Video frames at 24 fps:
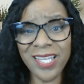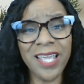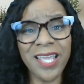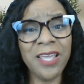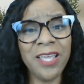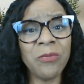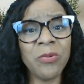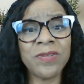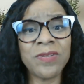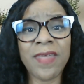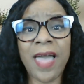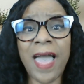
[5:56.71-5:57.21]

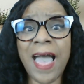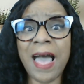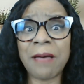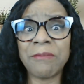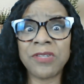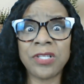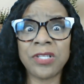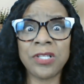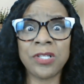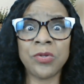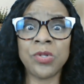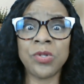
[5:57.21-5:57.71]
It was
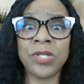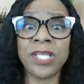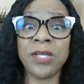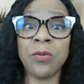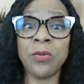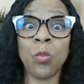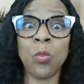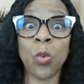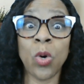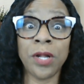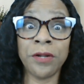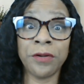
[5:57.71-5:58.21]
absolutely
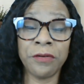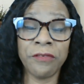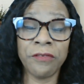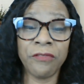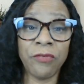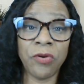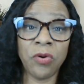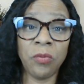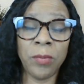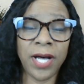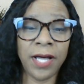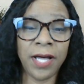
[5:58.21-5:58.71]

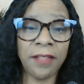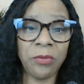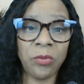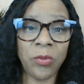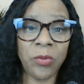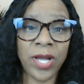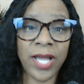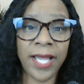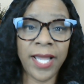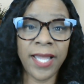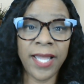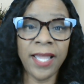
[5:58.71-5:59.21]
wonderful, by the
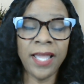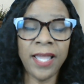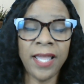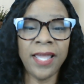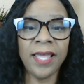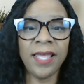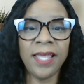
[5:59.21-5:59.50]
way.